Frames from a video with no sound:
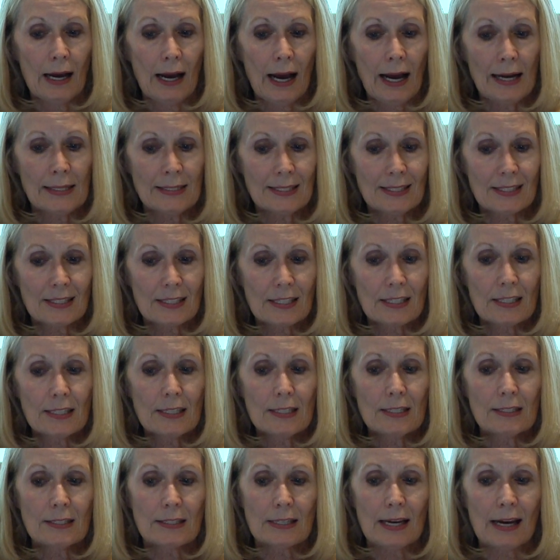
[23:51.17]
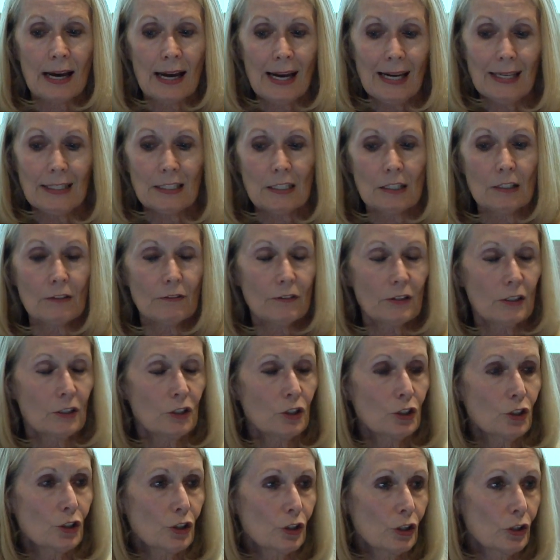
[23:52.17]
and seize active
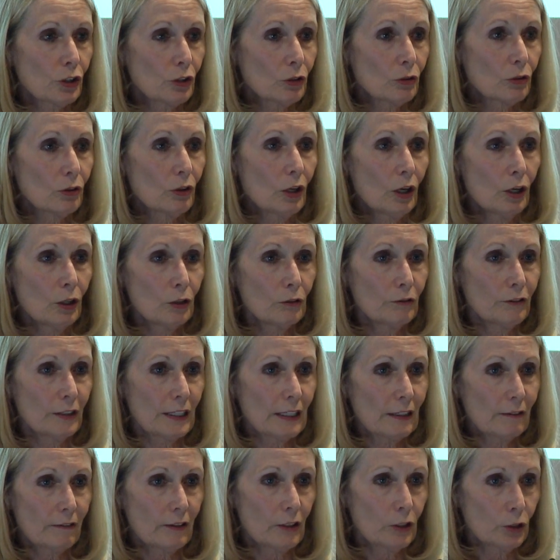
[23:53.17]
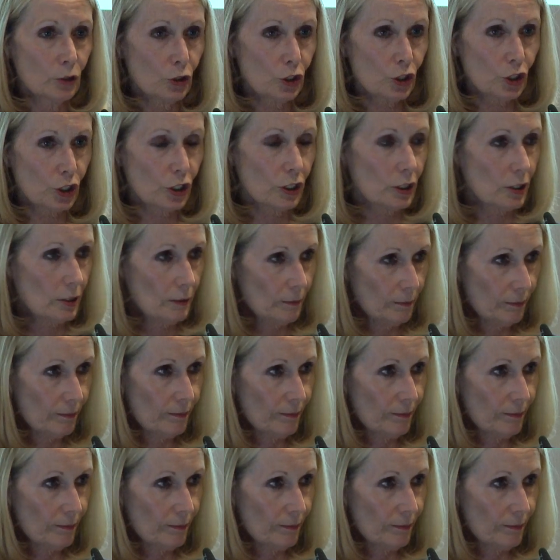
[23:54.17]
control over evolution.